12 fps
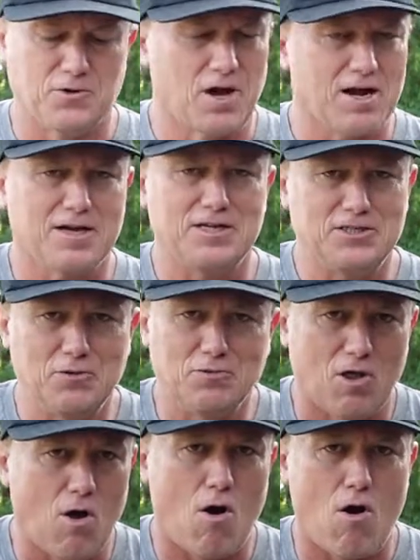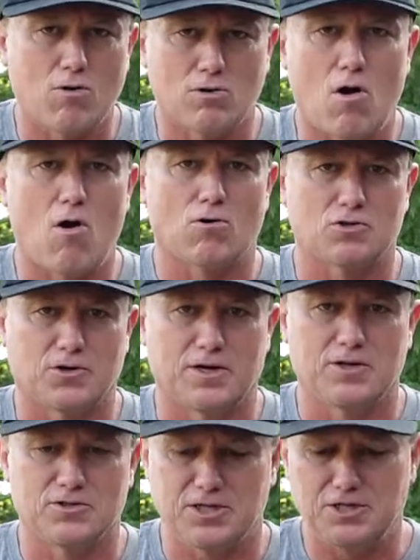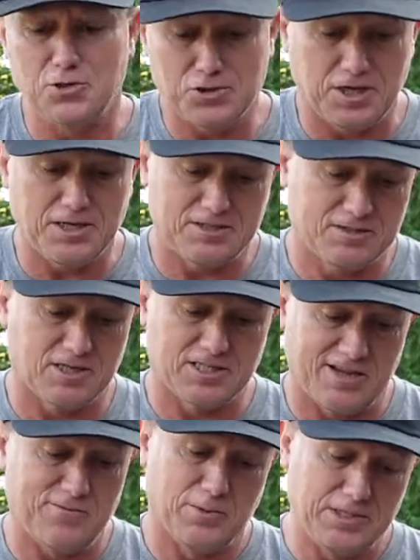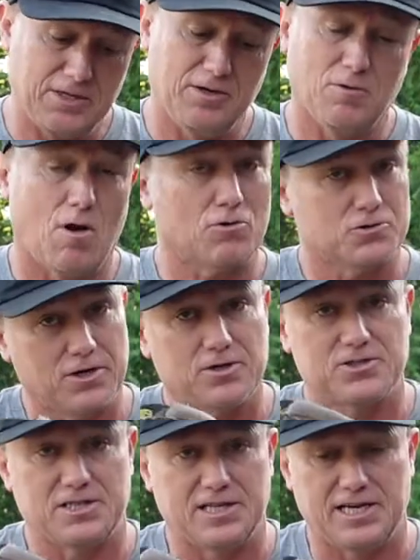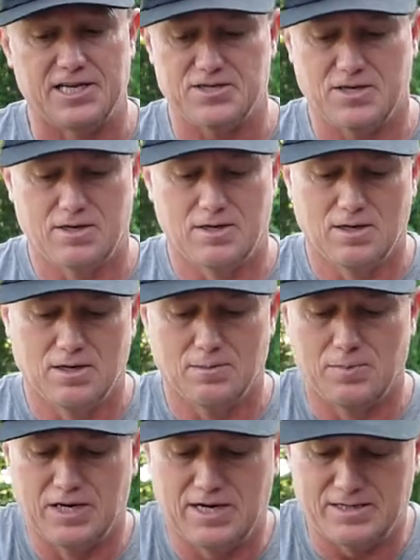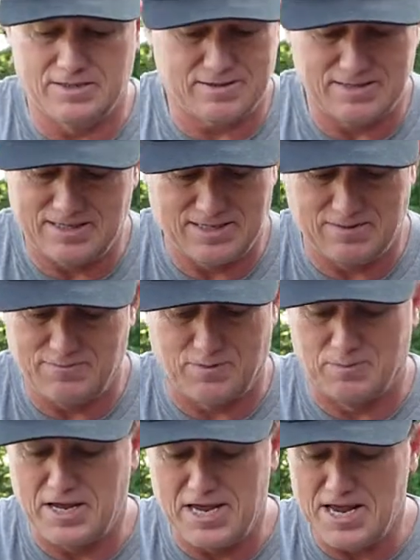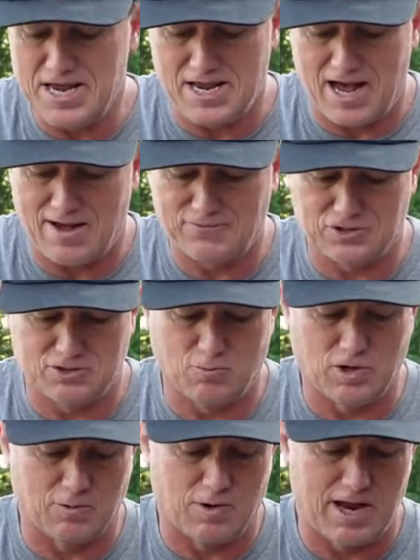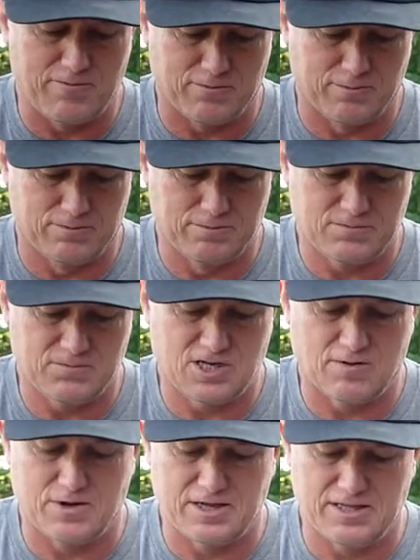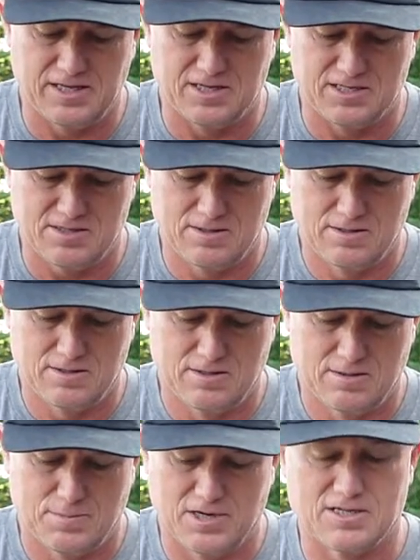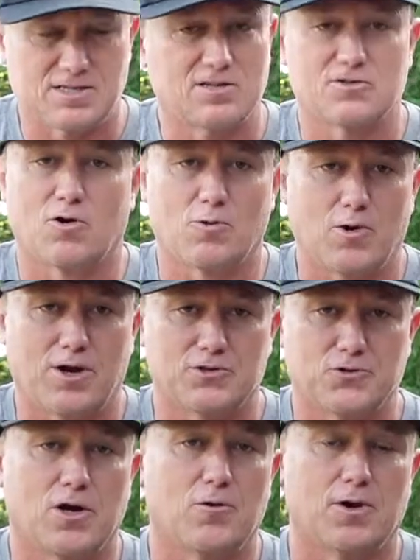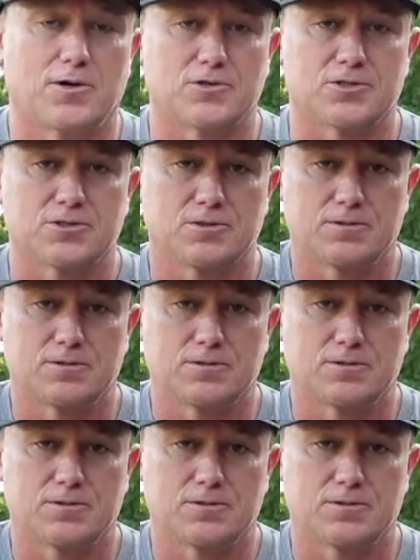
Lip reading: not going to do long trails, and you could conceivably do long trails in these, but for me, I've just went away from stuff like this because I started wearing trail runners.